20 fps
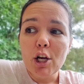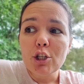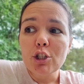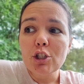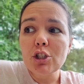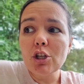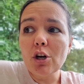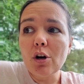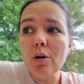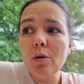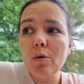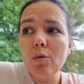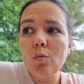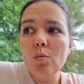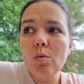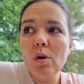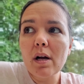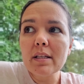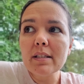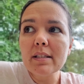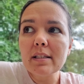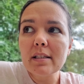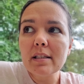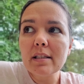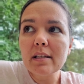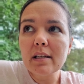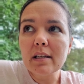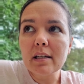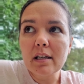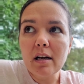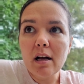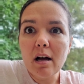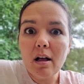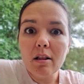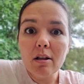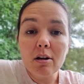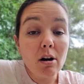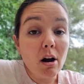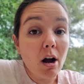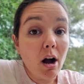So was the
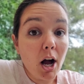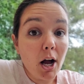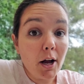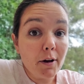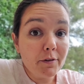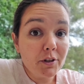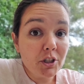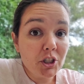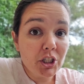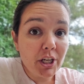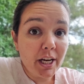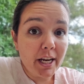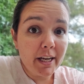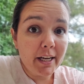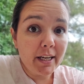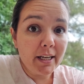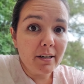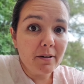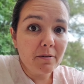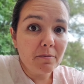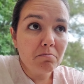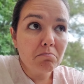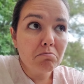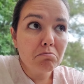color off a shade?